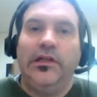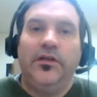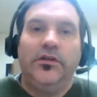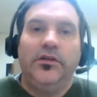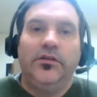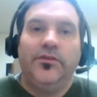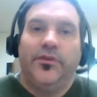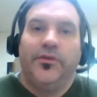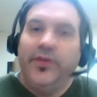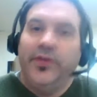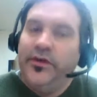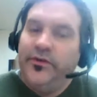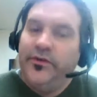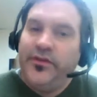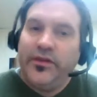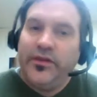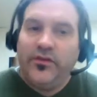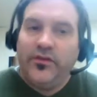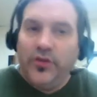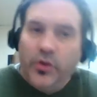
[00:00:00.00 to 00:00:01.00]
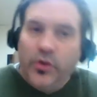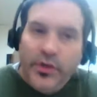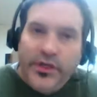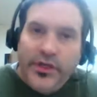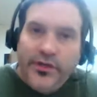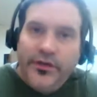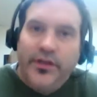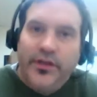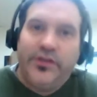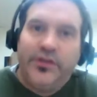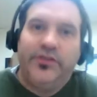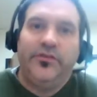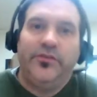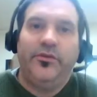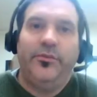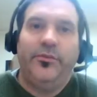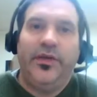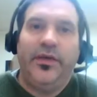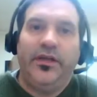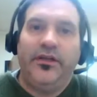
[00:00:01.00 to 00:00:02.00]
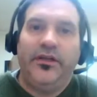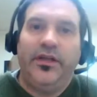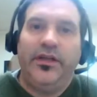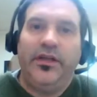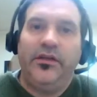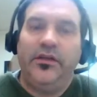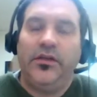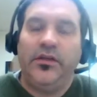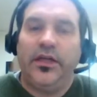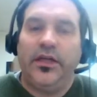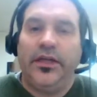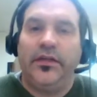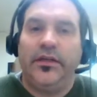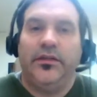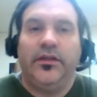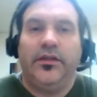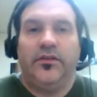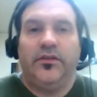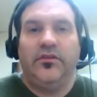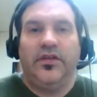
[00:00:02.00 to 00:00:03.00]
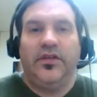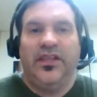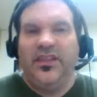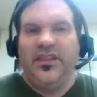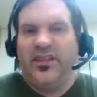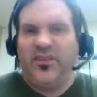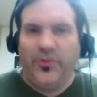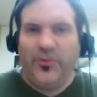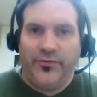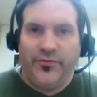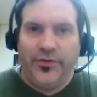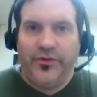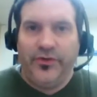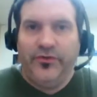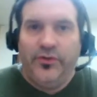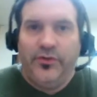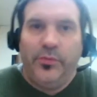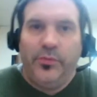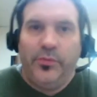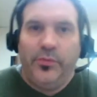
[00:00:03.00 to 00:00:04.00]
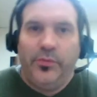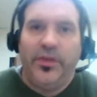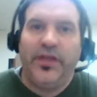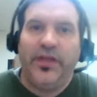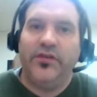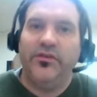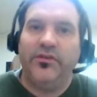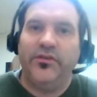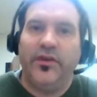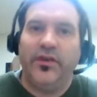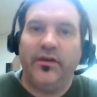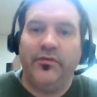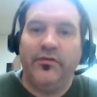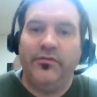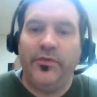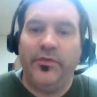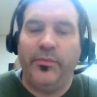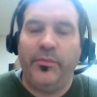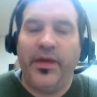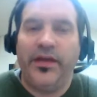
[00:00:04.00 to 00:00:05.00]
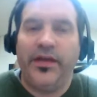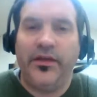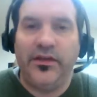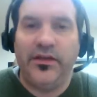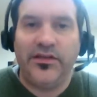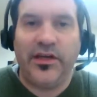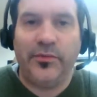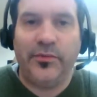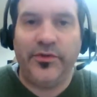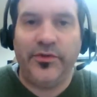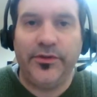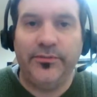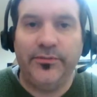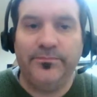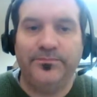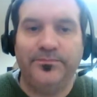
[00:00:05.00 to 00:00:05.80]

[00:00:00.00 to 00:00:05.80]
so that's a quick introduction to metadata, and that's the first few pages of the Badkey chapter.